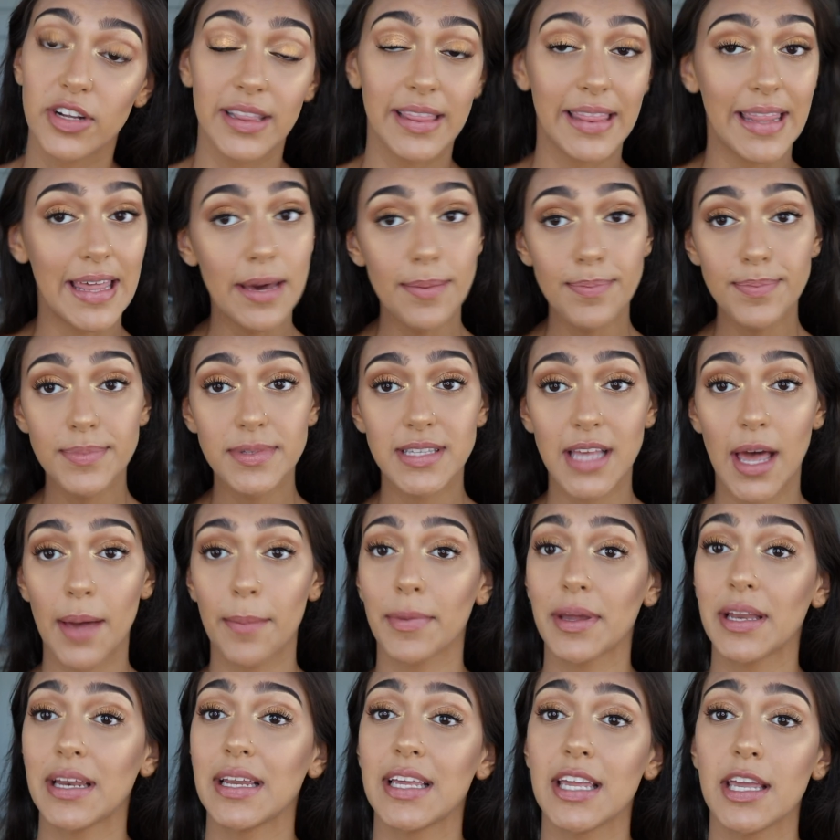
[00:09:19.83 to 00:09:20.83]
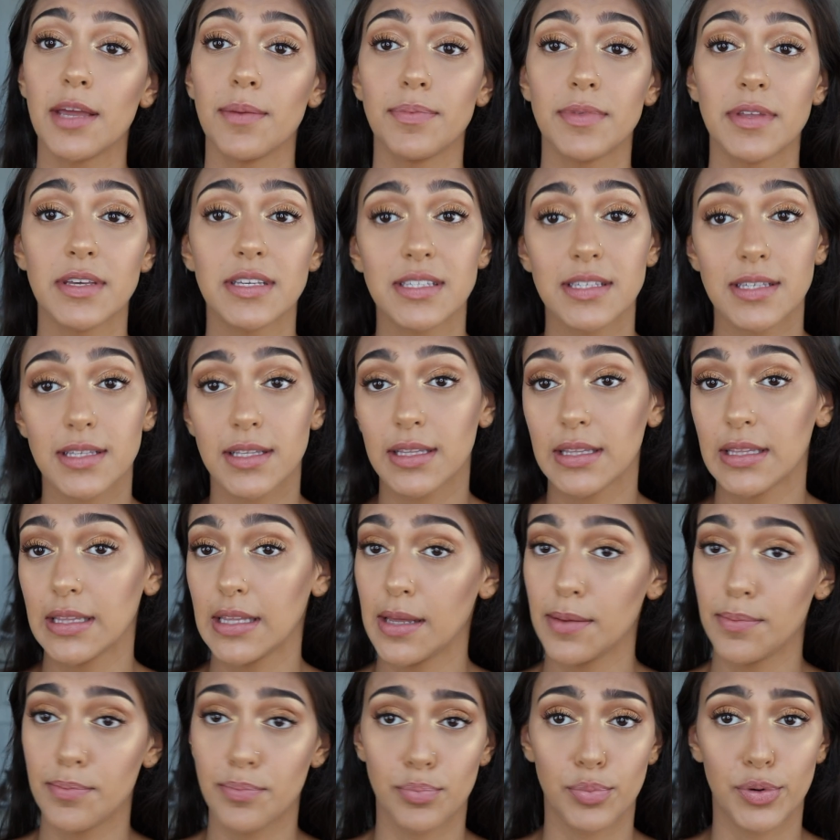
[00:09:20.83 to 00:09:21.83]
lips, I'm going to keep this
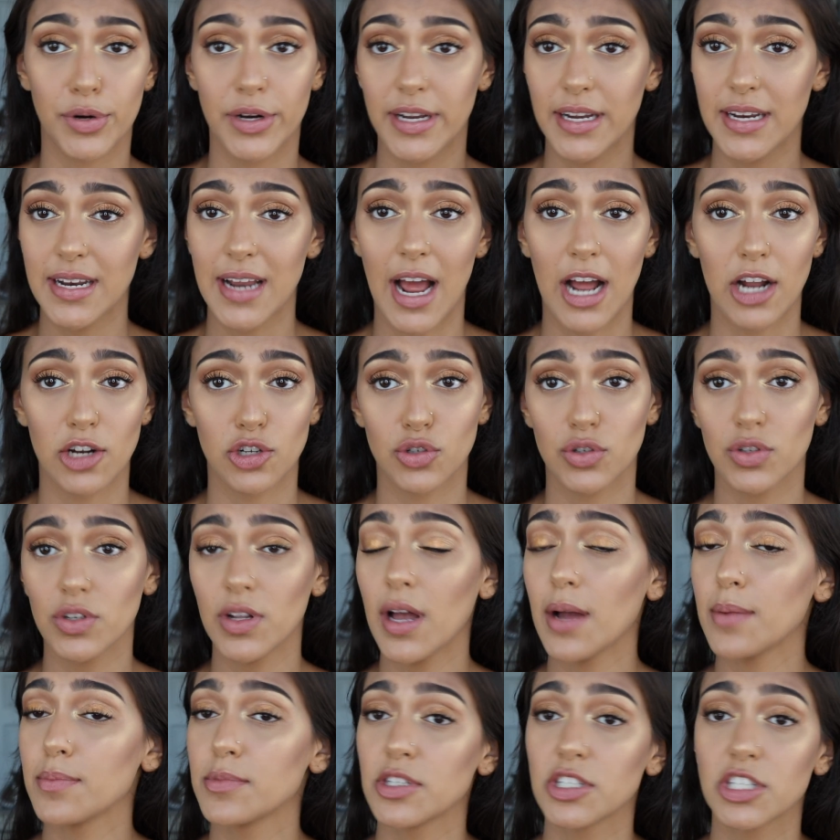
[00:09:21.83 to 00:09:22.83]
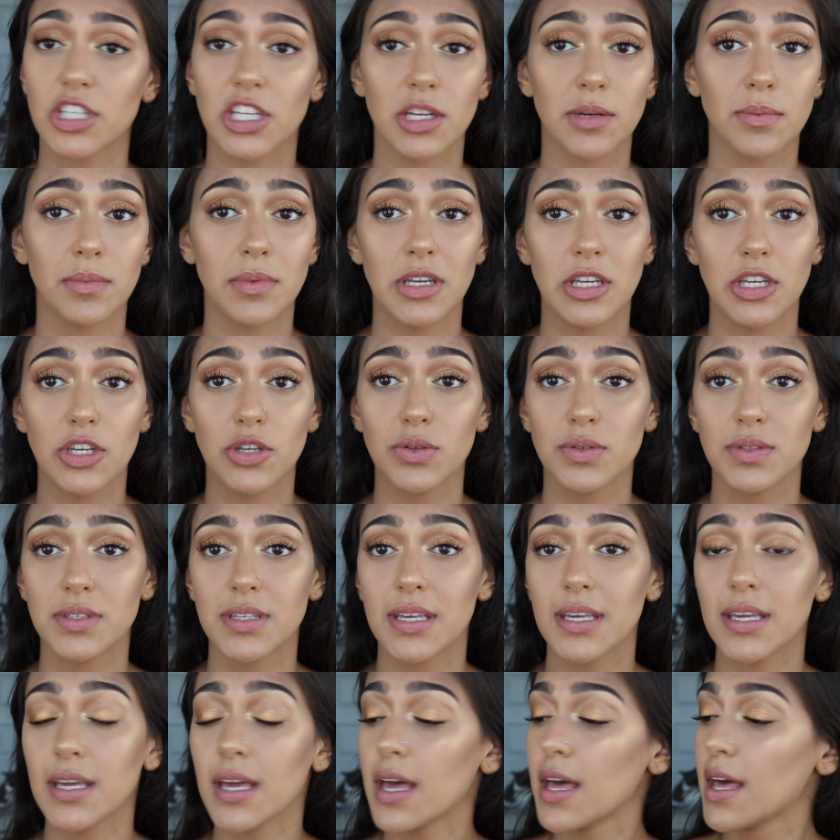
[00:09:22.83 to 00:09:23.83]
lip pretty natural. I'm just going to be
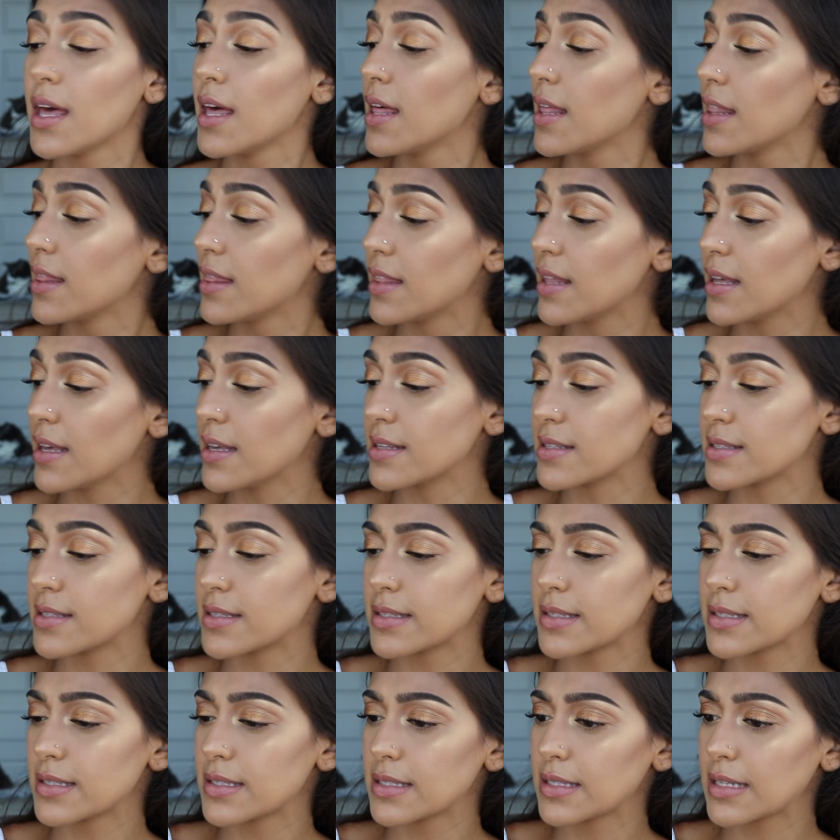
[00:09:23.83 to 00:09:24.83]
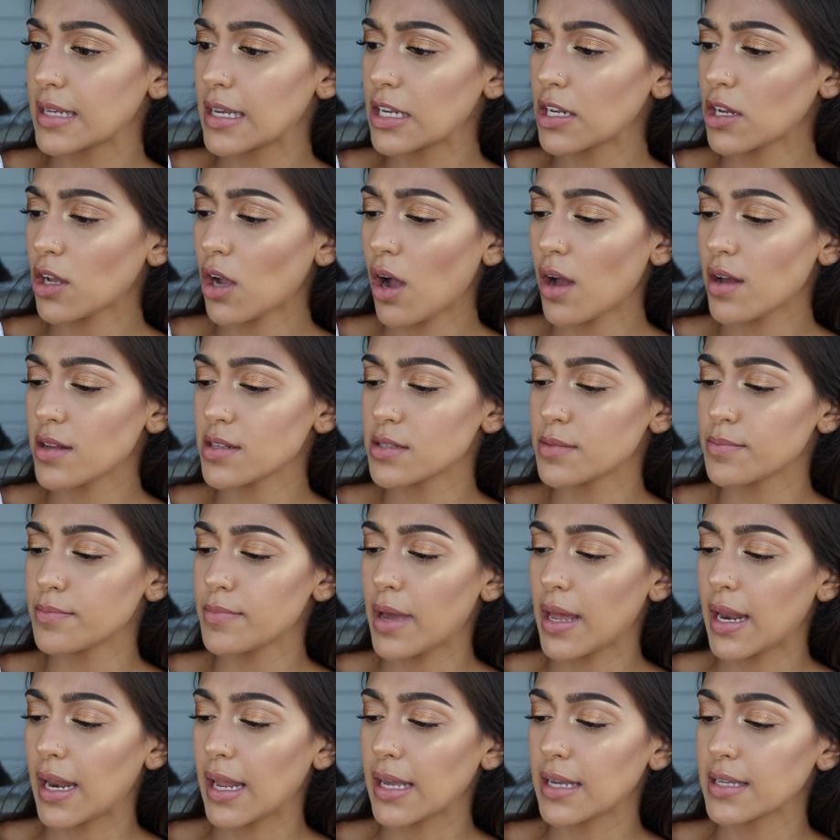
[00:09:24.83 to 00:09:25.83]
using this Skinn
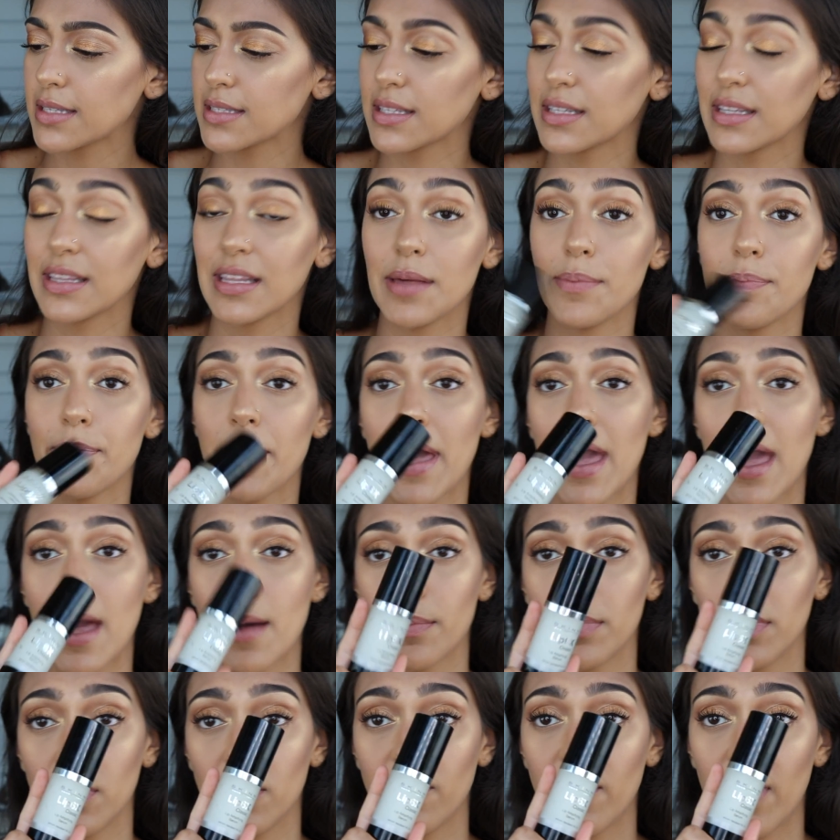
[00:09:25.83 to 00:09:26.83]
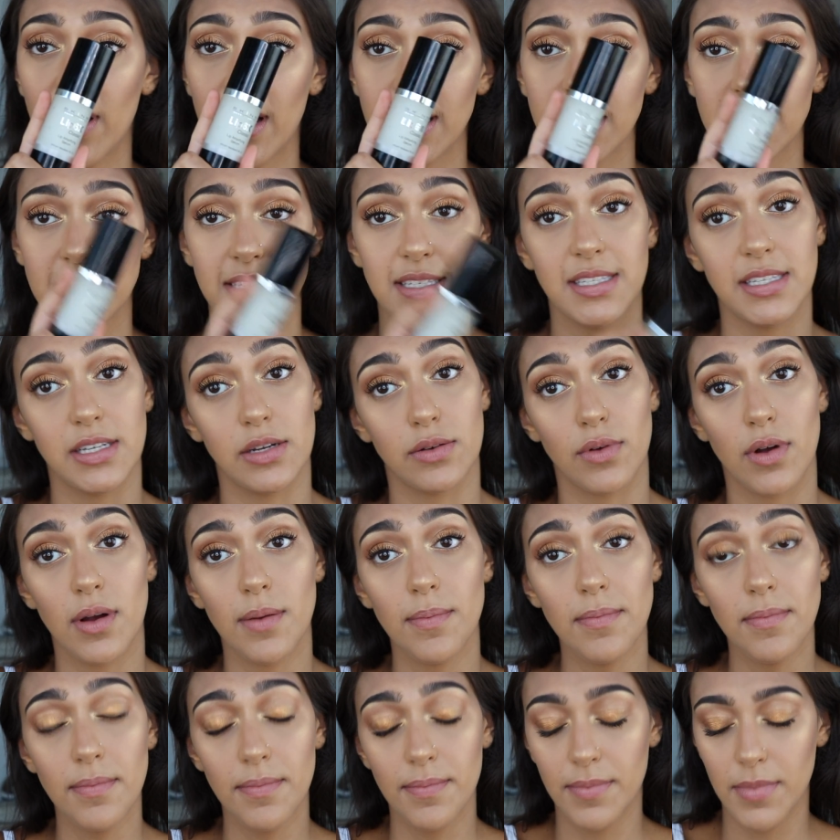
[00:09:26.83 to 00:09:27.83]
Cosmetics Lip Amplifying
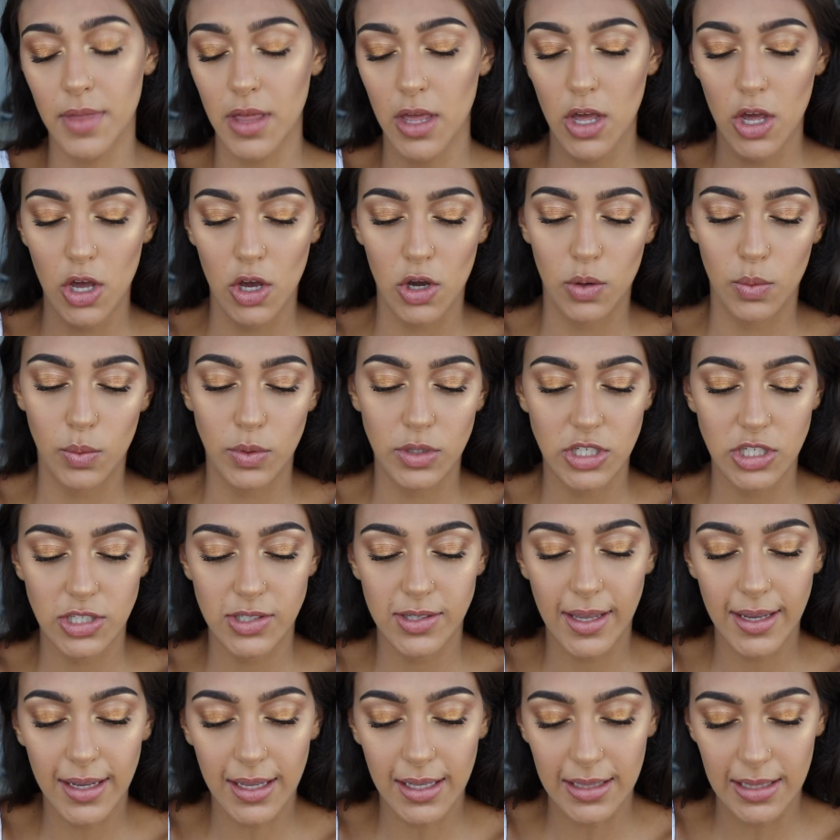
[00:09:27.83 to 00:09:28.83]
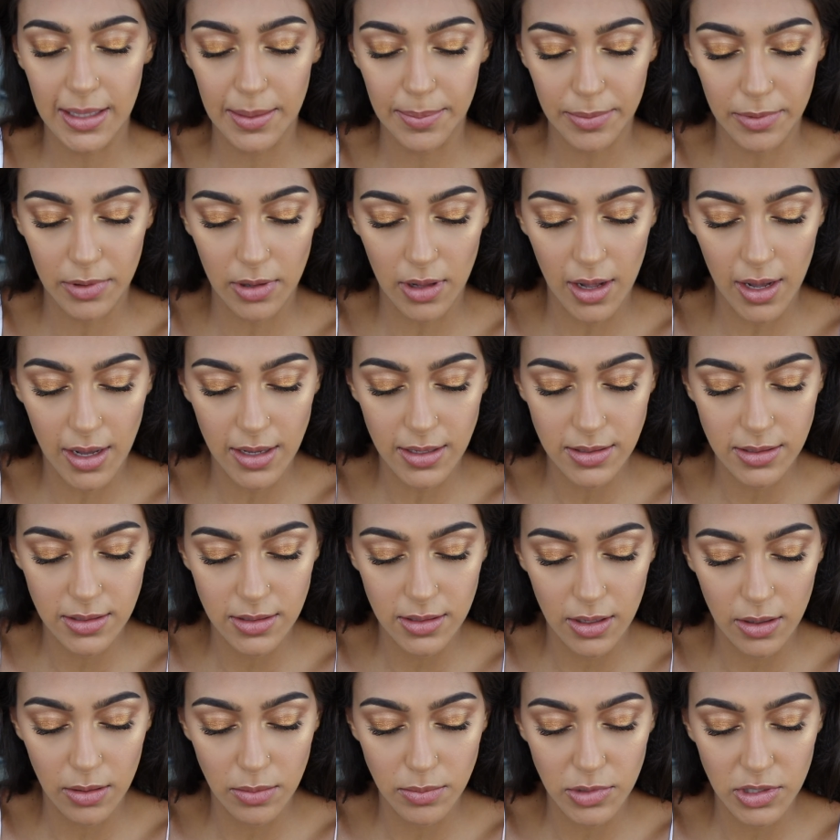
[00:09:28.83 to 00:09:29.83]
Serum, which is like a lip gloss.
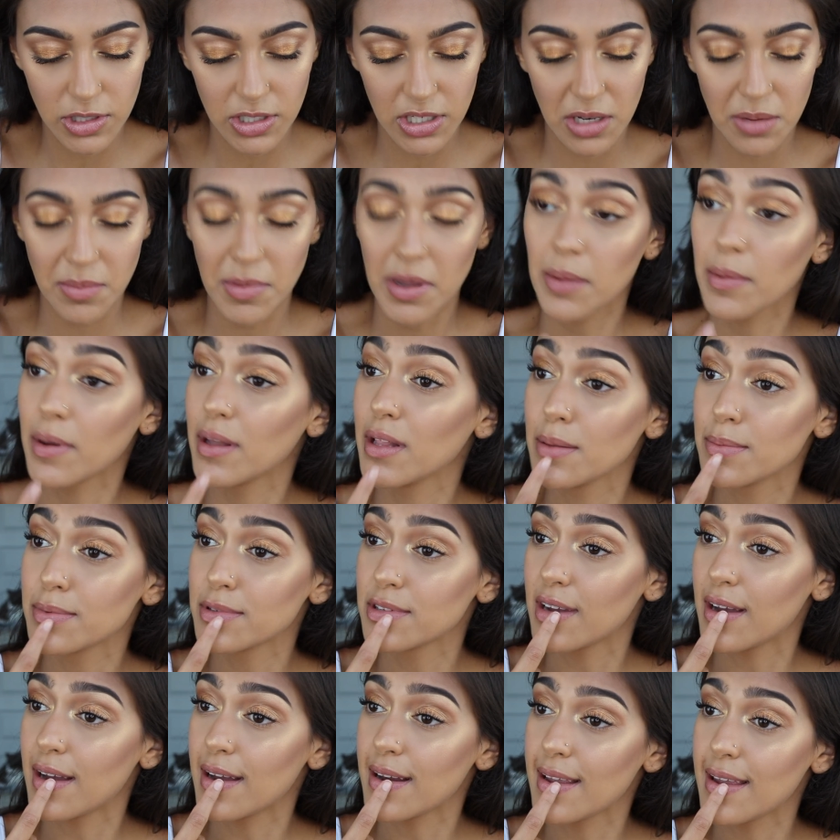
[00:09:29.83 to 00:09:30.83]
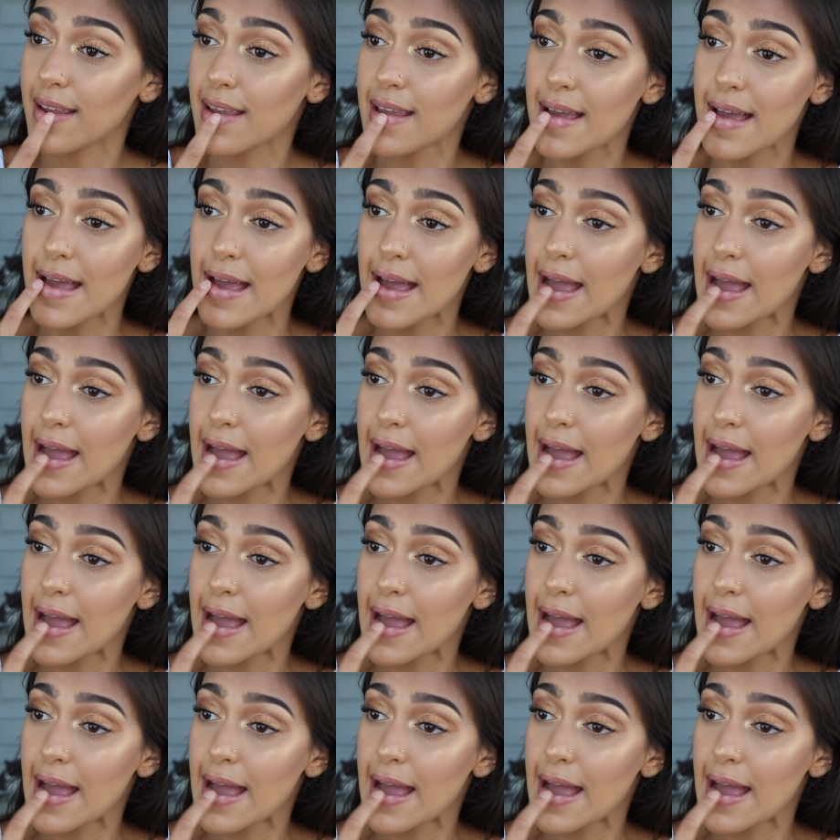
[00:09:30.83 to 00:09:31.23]
So I'm just going to make my lips shiny.